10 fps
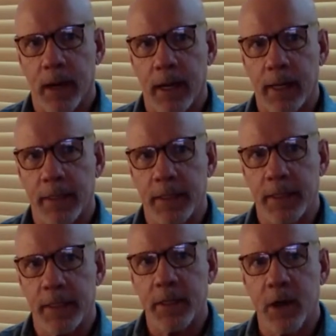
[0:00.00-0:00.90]
it
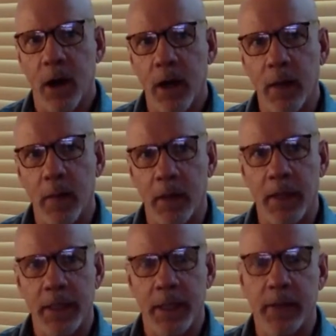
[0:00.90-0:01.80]
dawned on me, and
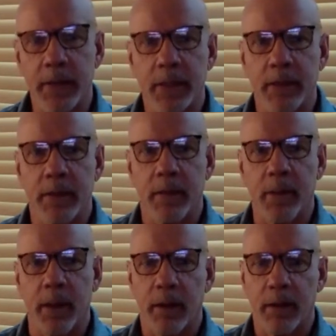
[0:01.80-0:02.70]
I said this to them,
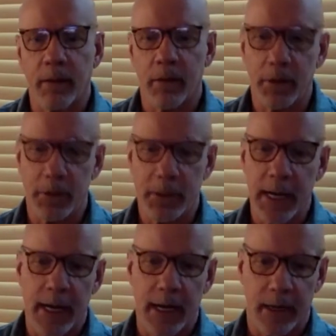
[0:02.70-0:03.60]
that your
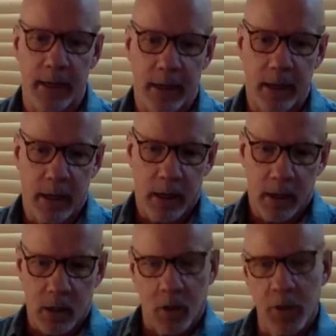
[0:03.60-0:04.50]
dad
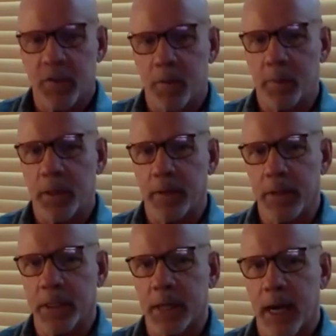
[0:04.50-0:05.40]
goes from being
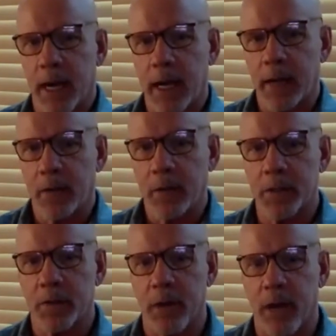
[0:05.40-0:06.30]
this guy who
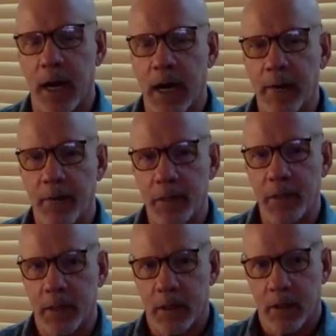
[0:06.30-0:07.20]

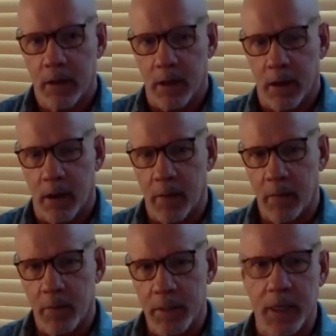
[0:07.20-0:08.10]
survives
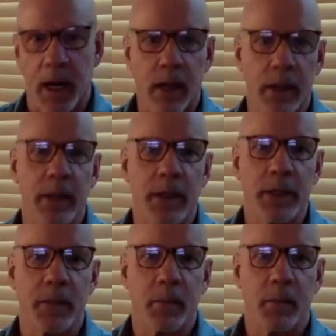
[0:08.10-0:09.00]

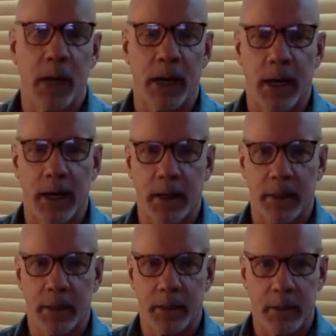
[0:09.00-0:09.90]
Stalinism by
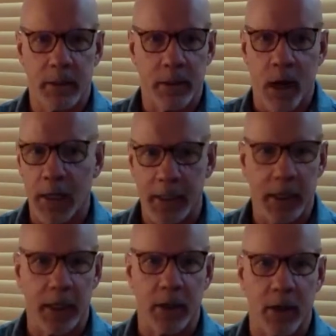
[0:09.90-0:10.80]
not
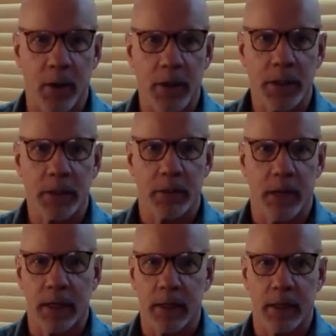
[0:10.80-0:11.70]
getting noticed,
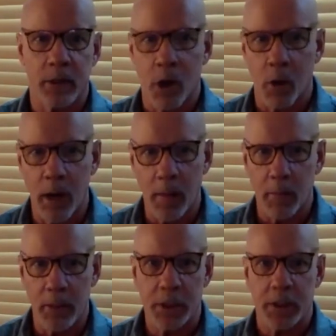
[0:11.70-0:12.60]
right? No
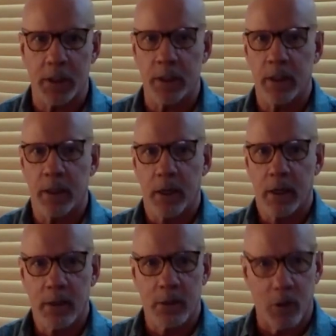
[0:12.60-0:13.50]
ambition.
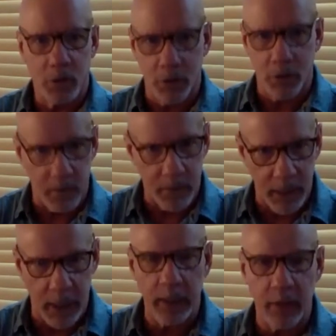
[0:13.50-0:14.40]
Don't try to
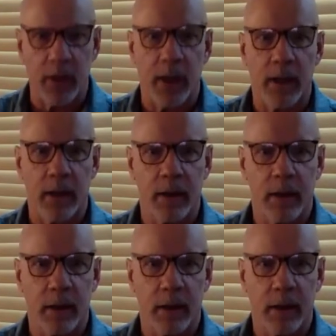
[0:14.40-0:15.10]
be anything,